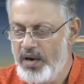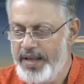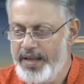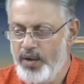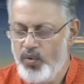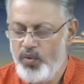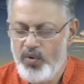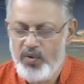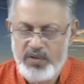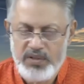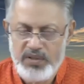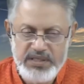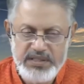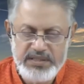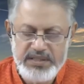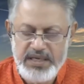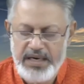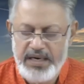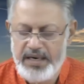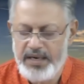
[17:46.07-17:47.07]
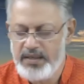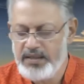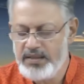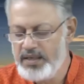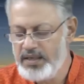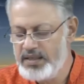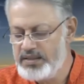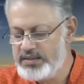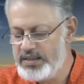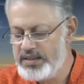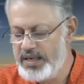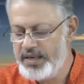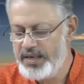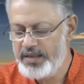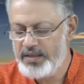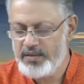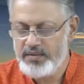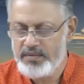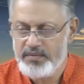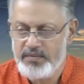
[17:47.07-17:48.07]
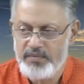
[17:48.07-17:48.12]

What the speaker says: lying over this side and that side.